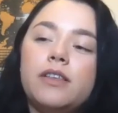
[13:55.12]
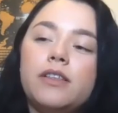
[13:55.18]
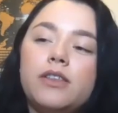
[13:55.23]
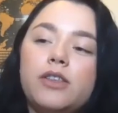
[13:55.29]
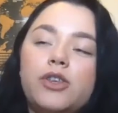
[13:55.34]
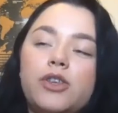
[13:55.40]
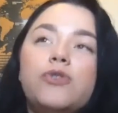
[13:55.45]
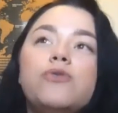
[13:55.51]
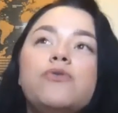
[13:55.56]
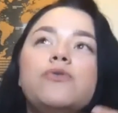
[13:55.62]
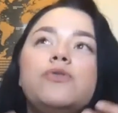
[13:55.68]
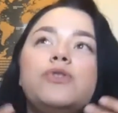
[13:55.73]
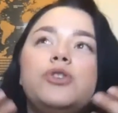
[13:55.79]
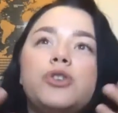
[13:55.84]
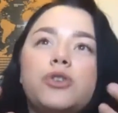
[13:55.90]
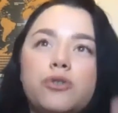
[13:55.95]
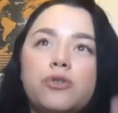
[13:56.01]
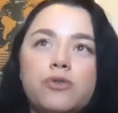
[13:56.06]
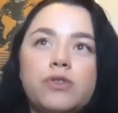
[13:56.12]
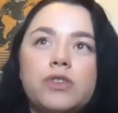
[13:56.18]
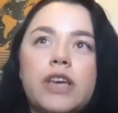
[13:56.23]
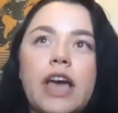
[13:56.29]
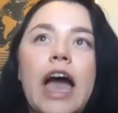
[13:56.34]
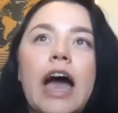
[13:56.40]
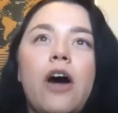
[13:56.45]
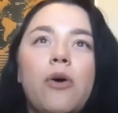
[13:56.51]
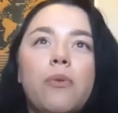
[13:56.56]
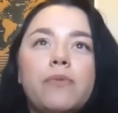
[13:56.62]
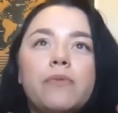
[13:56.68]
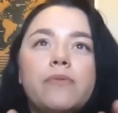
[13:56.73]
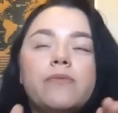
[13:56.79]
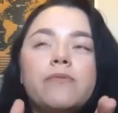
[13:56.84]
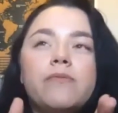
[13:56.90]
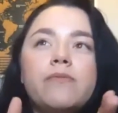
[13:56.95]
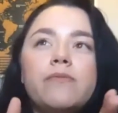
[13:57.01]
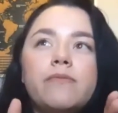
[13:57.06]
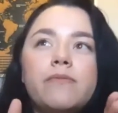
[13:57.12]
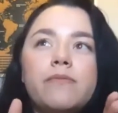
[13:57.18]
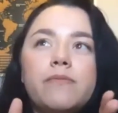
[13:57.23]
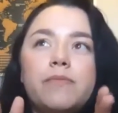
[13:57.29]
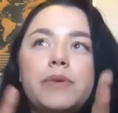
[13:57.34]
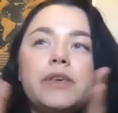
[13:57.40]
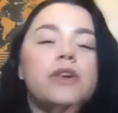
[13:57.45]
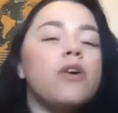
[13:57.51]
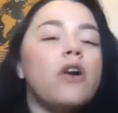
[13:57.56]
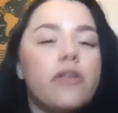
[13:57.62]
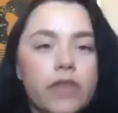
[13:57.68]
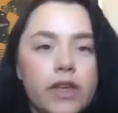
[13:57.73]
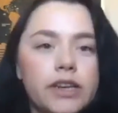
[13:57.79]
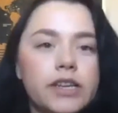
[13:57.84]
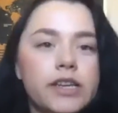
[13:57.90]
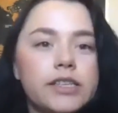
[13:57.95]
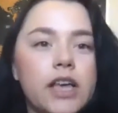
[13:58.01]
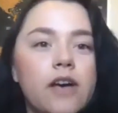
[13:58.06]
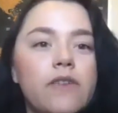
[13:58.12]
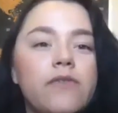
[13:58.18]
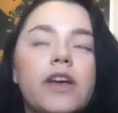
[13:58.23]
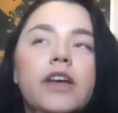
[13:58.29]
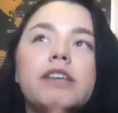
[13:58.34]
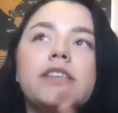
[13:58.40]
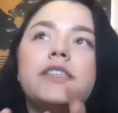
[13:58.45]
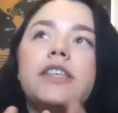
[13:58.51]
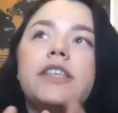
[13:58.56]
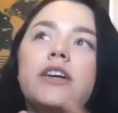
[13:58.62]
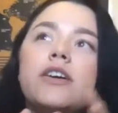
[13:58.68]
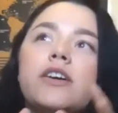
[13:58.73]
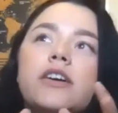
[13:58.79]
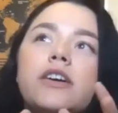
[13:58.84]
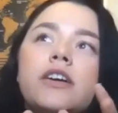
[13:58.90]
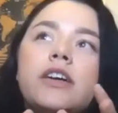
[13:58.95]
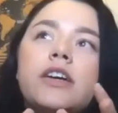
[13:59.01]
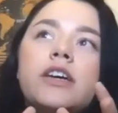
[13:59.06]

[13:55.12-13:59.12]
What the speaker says: you do to help be your authentic self? Like, is there